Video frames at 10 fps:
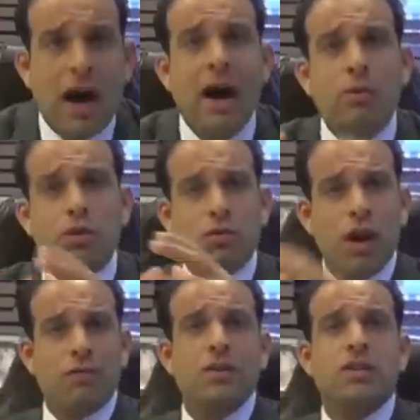I was
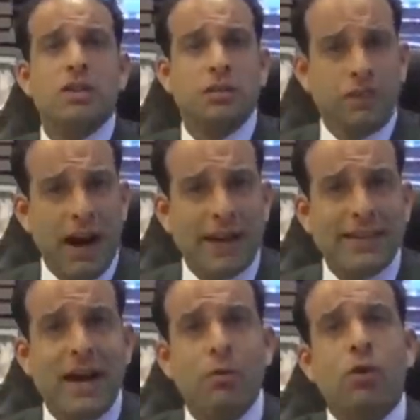referencing the fact
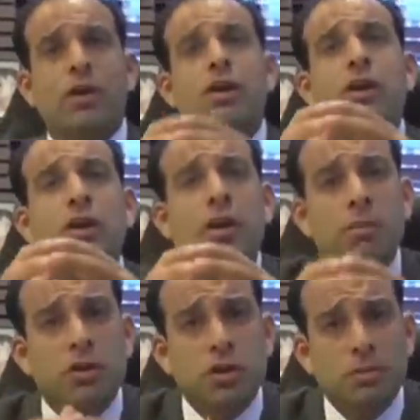that when
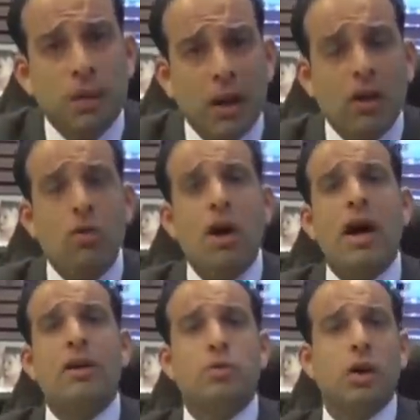Commissioner Mello
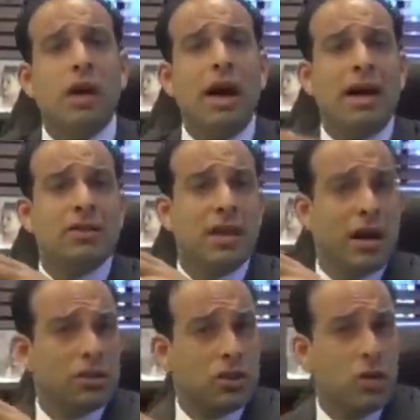and as well as
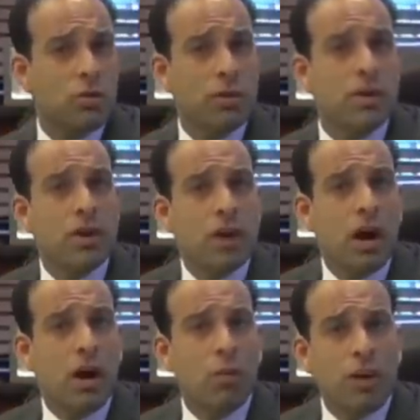now the Chairwoman
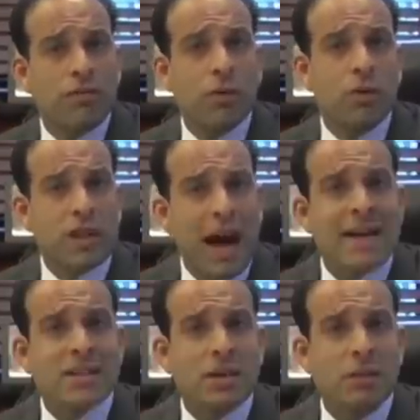Wefer was
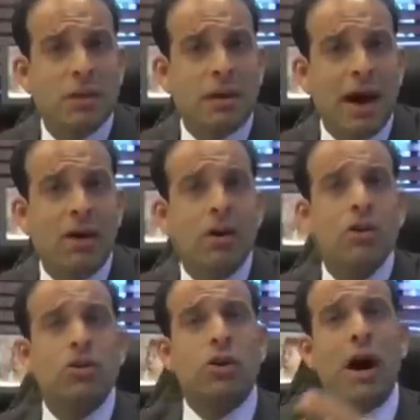asking me about,
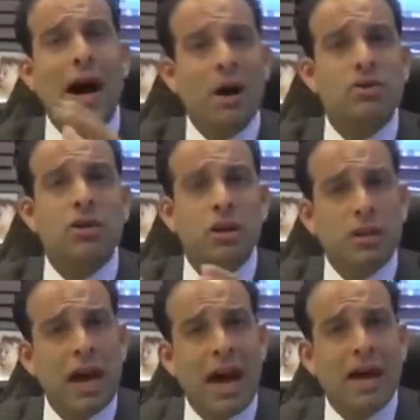you know, Hauser and
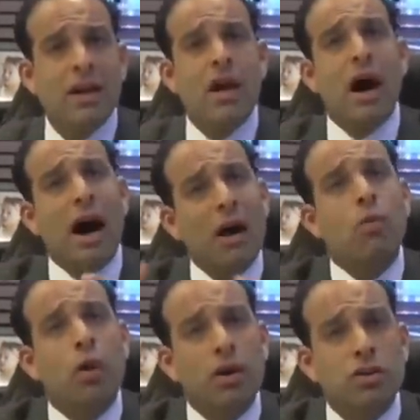Haddad, I
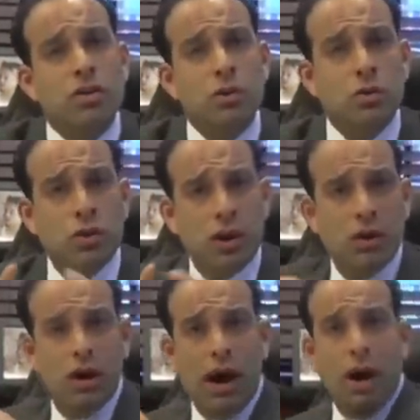
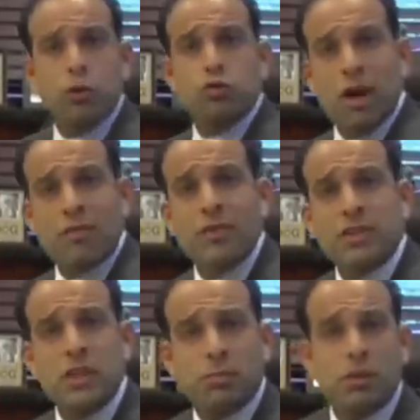was
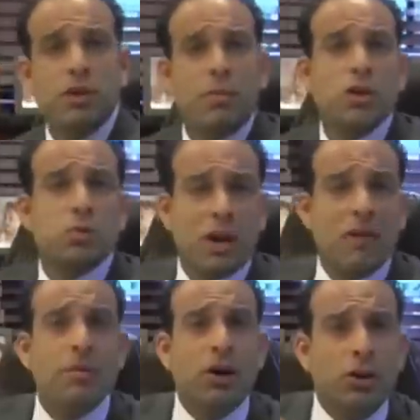referencing pretty much what
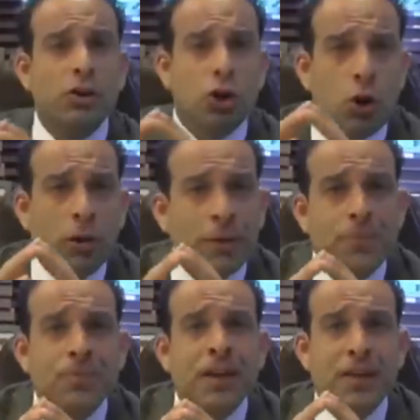I've been
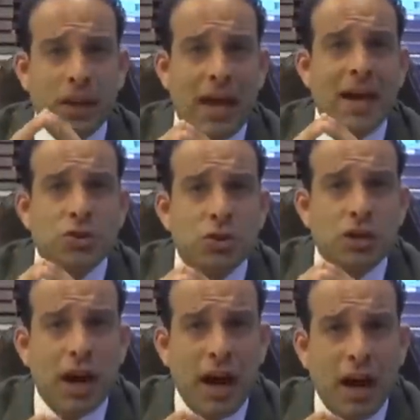undergoing in the last year
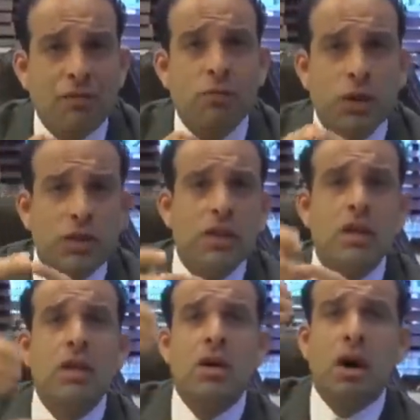and a half with
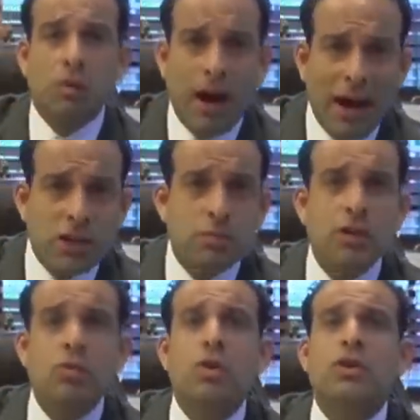the
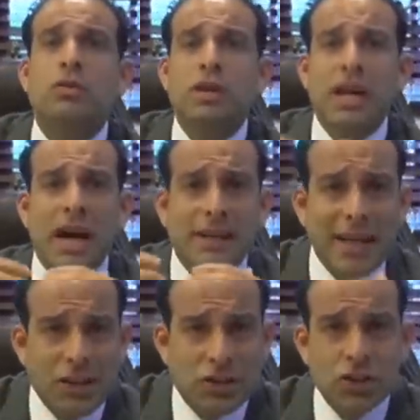harassment, with the
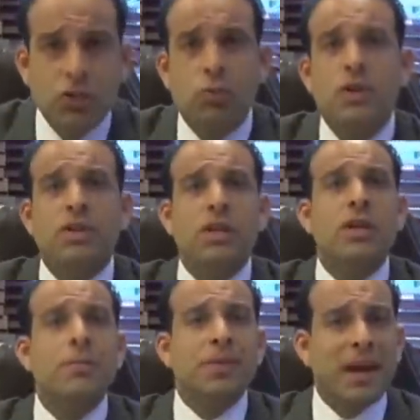retaliation, with
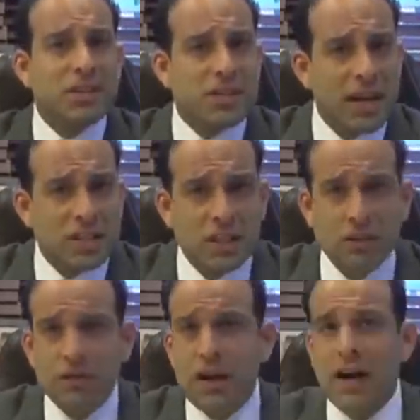the
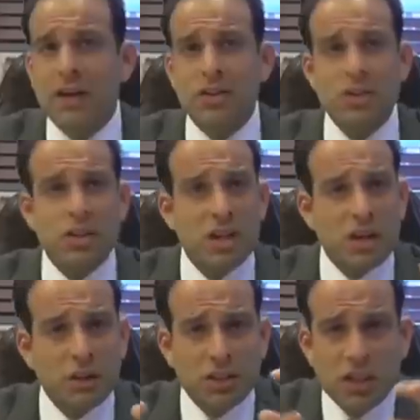excessive kind of
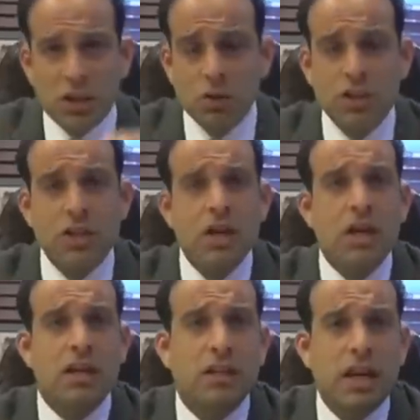just continuous
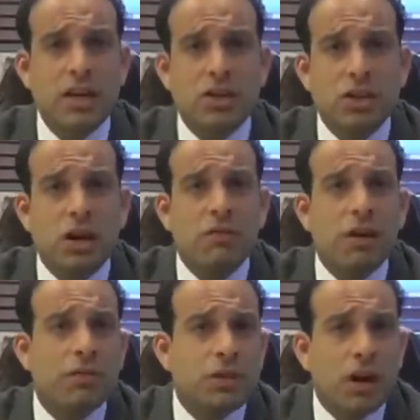inundation
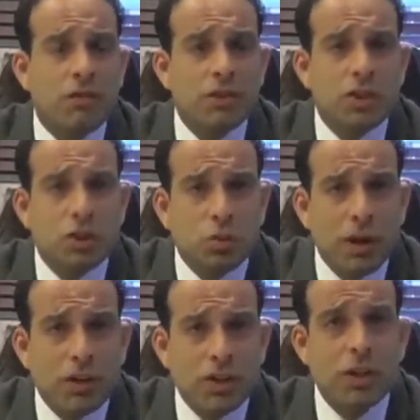of the
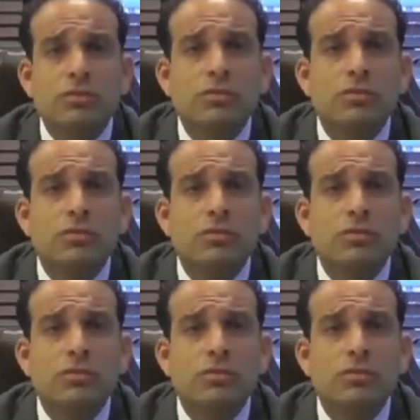situation.